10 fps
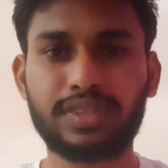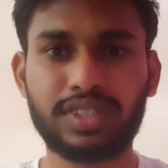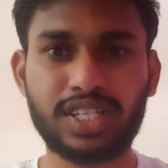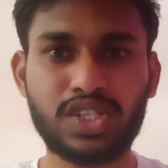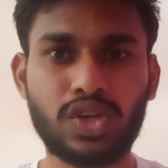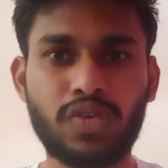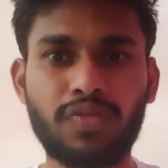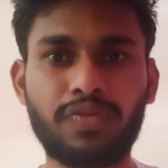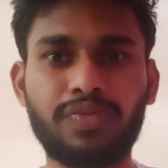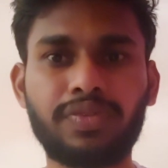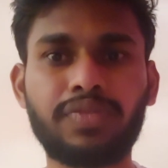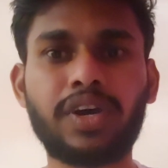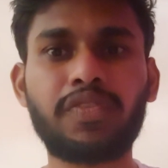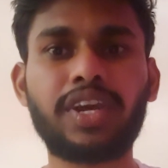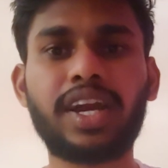just now
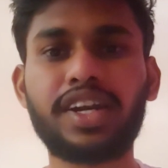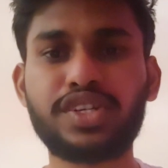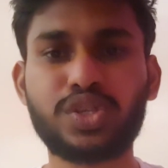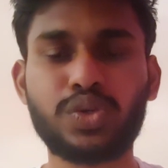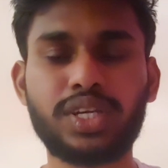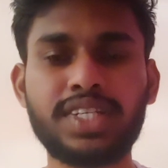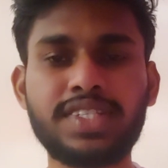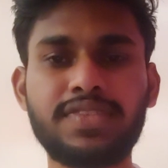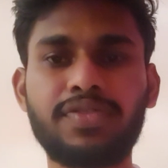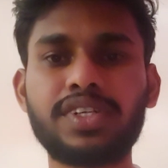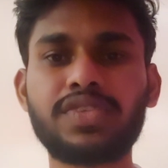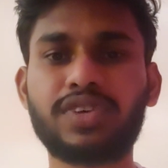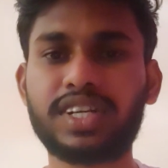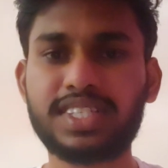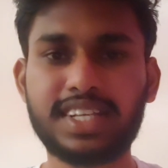what we are understood is first
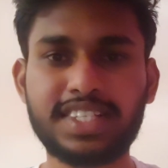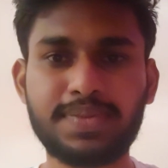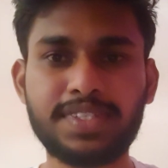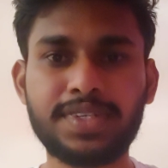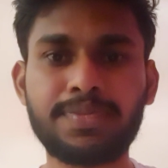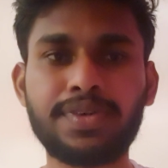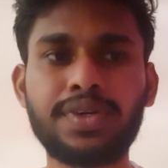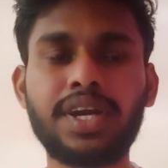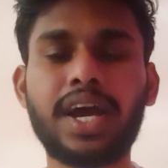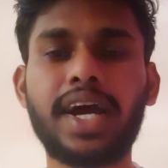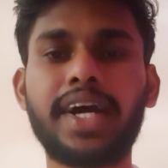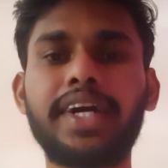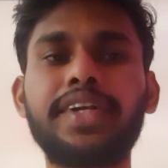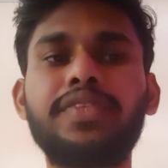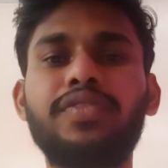what is an expense report
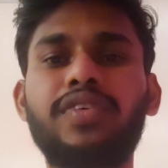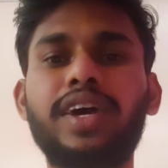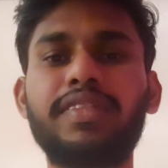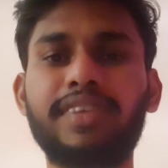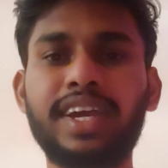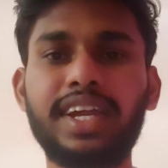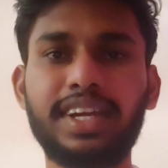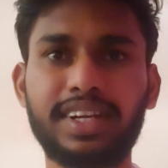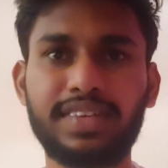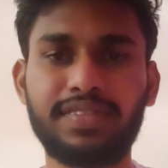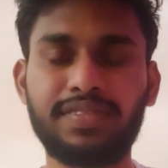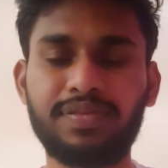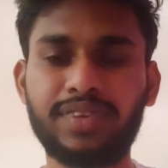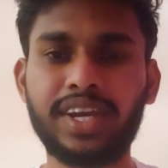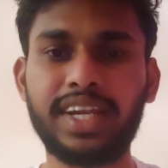and where
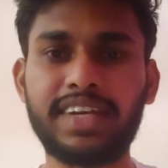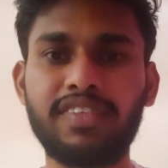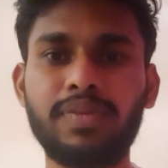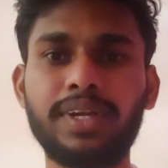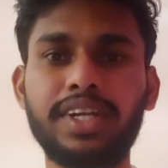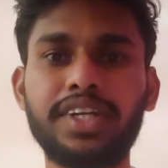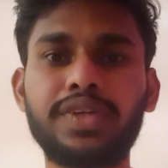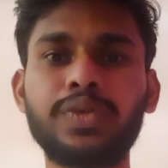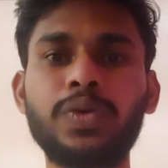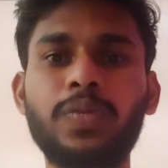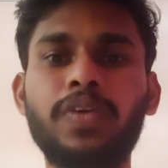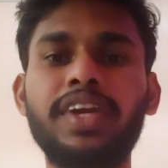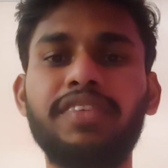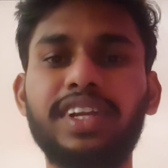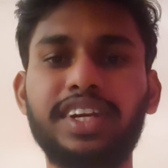it will be need to why
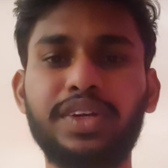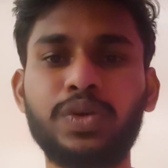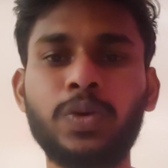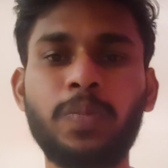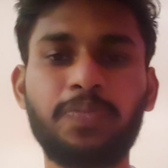we need to